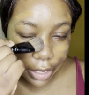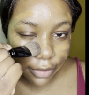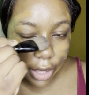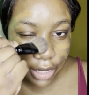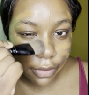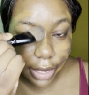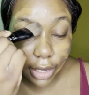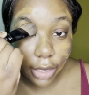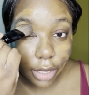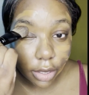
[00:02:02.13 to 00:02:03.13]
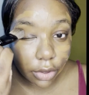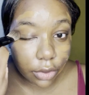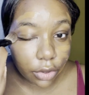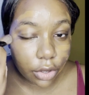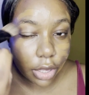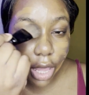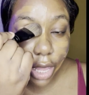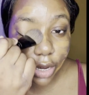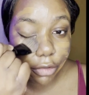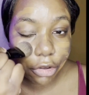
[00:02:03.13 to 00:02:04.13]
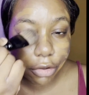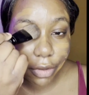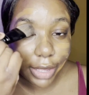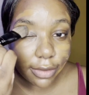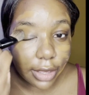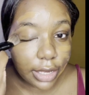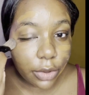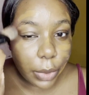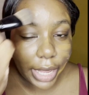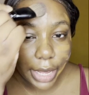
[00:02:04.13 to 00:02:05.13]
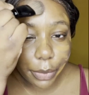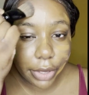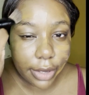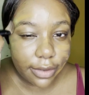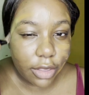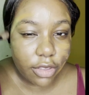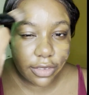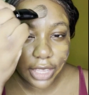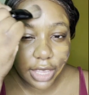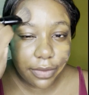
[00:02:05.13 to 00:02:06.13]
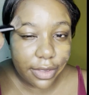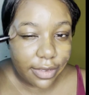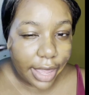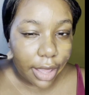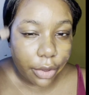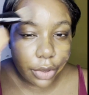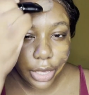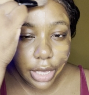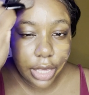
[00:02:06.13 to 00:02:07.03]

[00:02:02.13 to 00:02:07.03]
It's kind of like a color corrector in a way because it just evens out